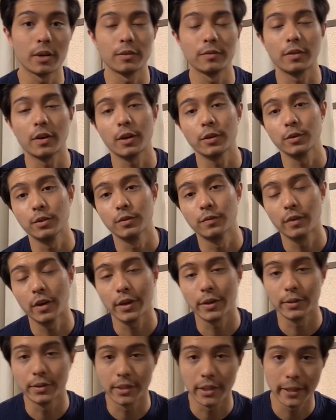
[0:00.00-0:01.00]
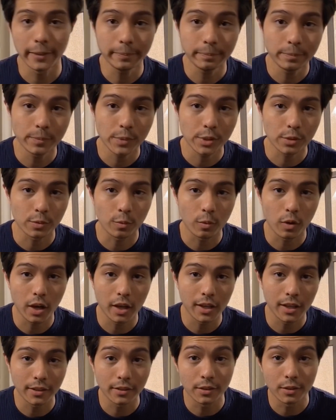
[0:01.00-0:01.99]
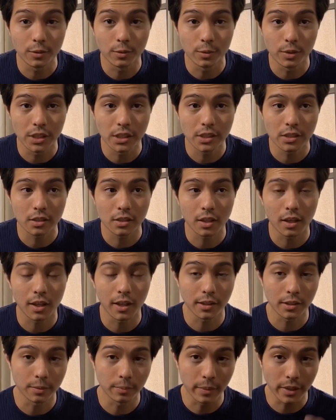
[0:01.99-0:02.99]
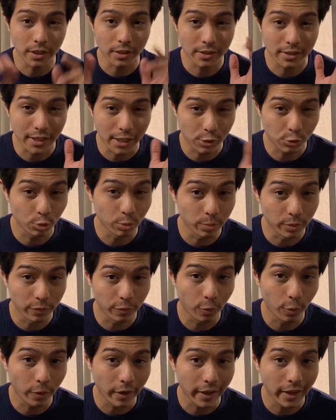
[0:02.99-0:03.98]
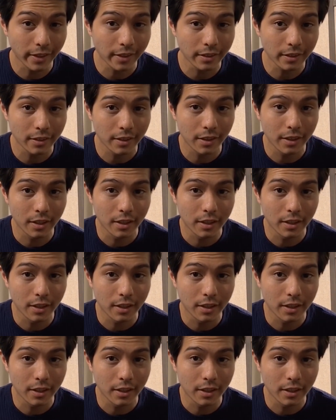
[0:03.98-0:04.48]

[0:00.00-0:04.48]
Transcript: of how you divide your time. So what I like to do is I like to make a schedule beforehand.